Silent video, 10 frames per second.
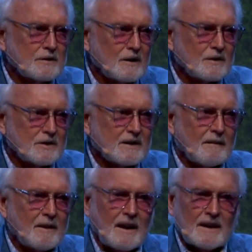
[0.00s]
or just have
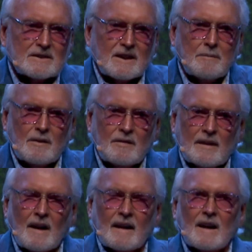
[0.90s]
a next step you feel
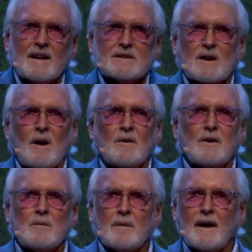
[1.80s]
like God's calling you
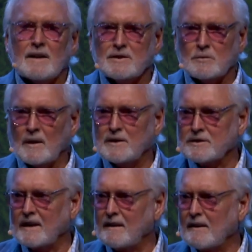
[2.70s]
to make. Just raise your
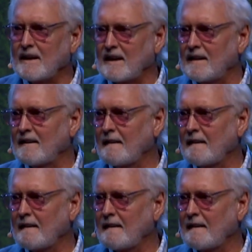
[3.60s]
hand right now.